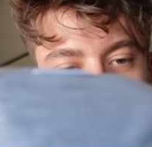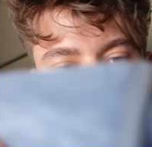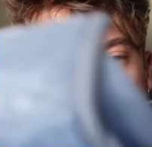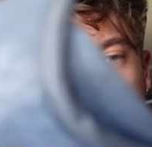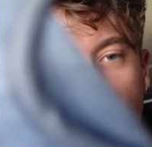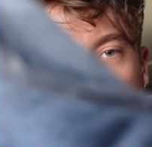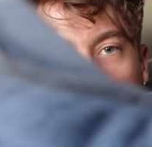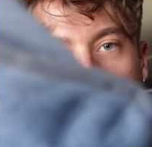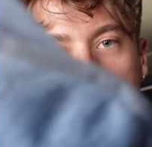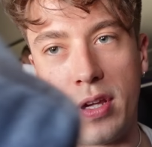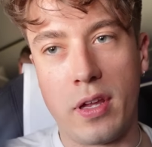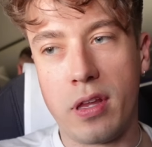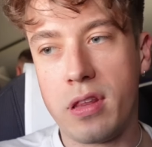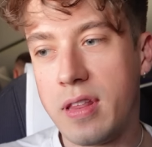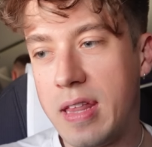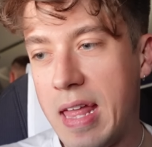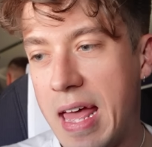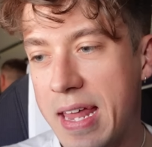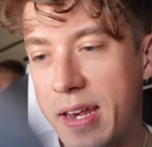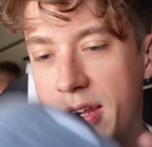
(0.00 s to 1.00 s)
We've got your
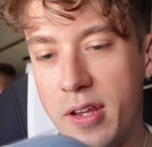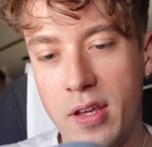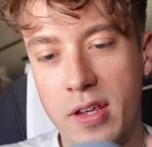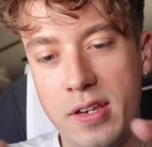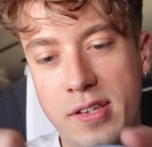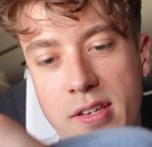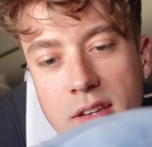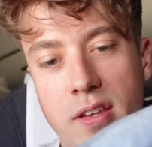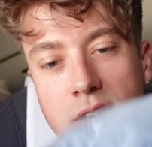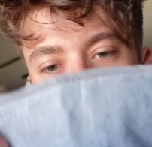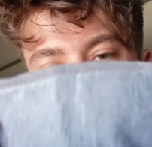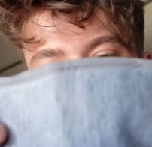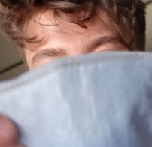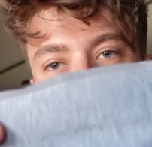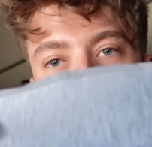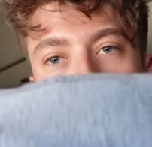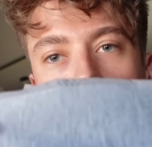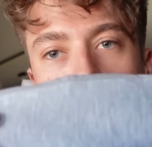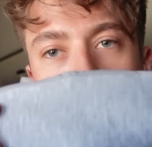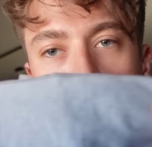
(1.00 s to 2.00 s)
standard
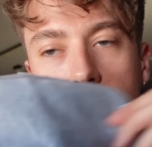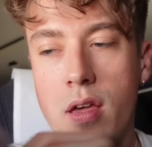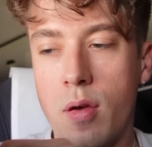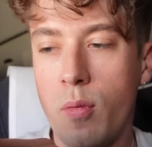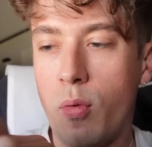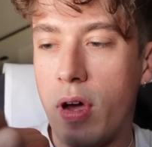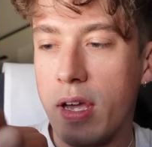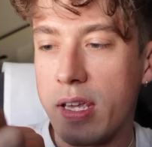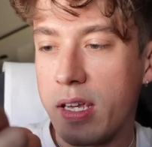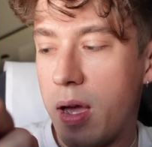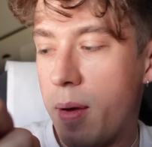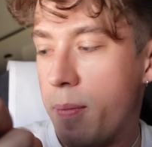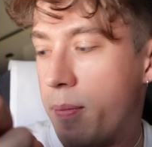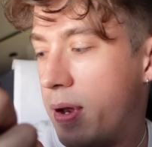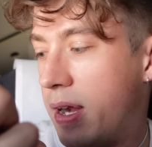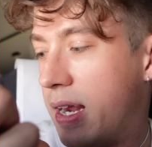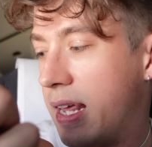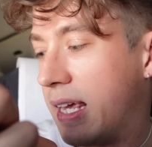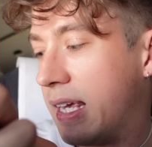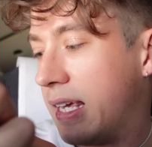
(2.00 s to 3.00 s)
nice white
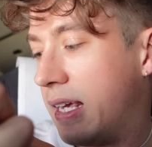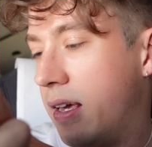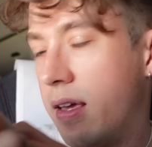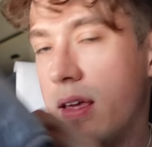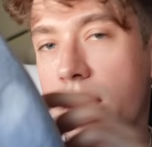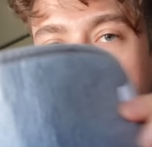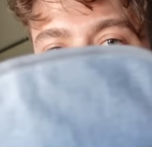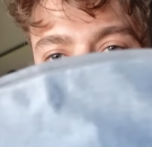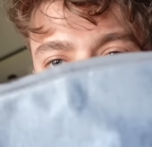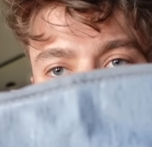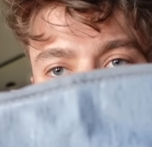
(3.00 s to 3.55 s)
company eye